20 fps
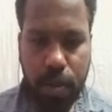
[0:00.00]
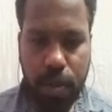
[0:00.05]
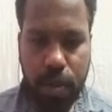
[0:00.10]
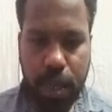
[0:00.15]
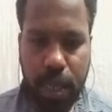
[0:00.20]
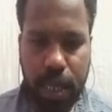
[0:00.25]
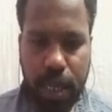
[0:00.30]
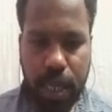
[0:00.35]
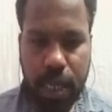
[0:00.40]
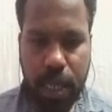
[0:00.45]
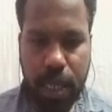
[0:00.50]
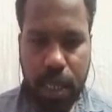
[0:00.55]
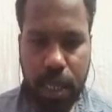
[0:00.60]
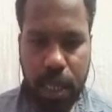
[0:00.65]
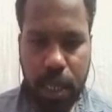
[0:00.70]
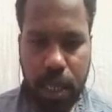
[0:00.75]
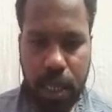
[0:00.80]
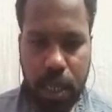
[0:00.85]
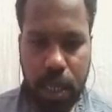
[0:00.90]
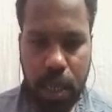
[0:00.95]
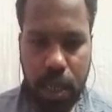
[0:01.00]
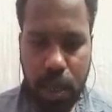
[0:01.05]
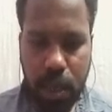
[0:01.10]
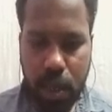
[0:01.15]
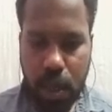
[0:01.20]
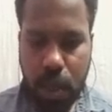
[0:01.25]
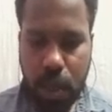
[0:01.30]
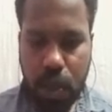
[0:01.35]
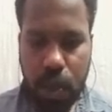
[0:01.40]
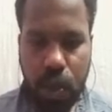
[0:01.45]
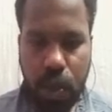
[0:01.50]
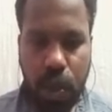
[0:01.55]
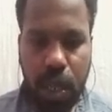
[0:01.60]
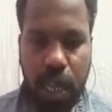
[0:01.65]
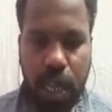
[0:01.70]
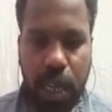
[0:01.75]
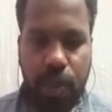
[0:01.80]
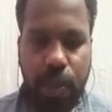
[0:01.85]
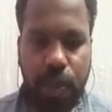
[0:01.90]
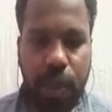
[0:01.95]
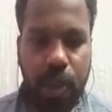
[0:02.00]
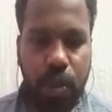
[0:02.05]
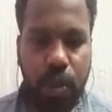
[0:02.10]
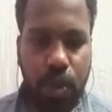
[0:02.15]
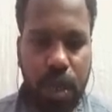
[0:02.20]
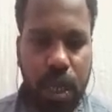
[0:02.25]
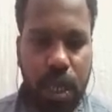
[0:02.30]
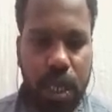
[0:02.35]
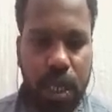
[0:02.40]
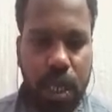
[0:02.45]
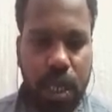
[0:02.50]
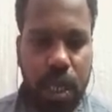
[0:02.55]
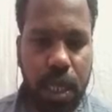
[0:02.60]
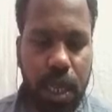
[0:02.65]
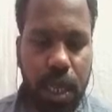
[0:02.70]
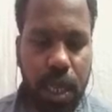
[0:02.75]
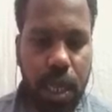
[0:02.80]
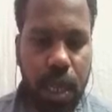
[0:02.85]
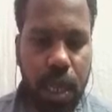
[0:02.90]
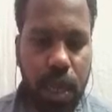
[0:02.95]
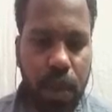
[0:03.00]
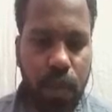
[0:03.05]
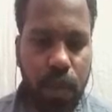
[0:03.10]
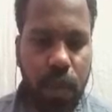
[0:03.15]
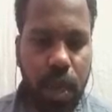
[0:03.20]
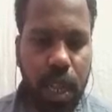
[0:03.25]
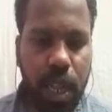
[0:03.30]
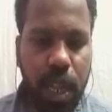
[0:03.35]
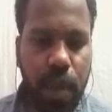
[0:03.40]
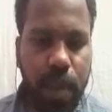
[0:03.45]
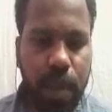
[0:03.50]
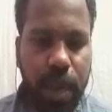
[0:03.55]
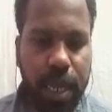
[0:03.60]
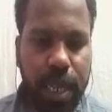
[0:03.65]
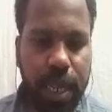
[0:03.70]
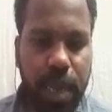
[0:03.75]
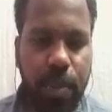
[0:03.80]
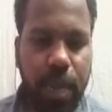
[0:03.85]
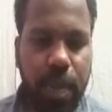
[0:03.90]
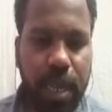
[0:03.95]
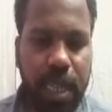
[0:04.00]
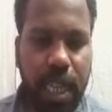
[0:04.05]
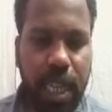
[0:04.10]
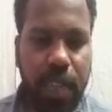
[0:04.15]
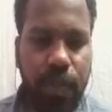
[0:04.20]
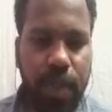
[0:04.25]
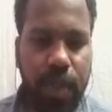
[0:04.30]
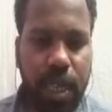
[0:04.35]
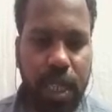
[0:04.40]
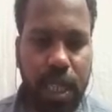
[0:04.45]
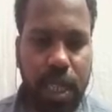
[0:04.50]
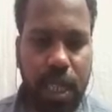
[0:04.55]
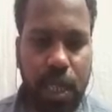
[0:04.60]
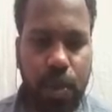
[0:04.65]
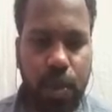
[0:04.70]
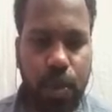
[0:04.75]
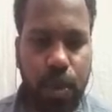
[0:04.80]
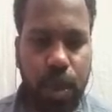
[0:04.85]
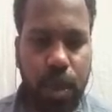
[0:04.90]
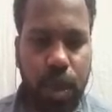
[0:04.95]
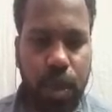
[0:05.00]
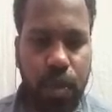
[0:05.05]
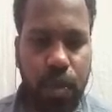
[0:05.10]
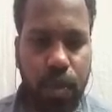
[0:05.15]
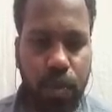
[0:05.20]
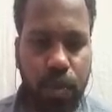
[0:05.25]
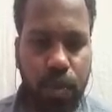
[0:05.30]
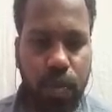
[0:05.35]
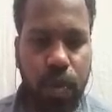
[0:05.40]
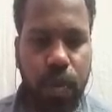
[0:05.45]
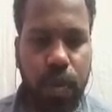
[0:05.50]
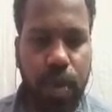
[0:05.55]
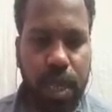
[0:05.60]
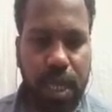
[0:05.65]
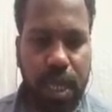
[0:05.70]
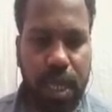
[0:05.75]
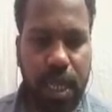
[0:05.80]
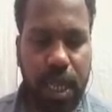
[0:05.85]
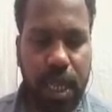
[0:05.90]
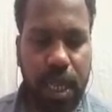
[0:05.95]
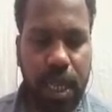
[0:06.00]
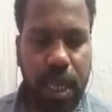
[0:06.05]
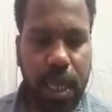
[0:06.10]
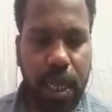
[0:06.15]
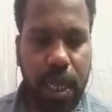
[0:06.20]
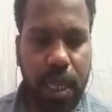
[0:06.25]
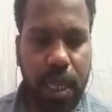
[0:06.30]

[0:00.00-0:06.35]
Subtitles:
prediction. So let me do this while I'm getting my classification report. We will see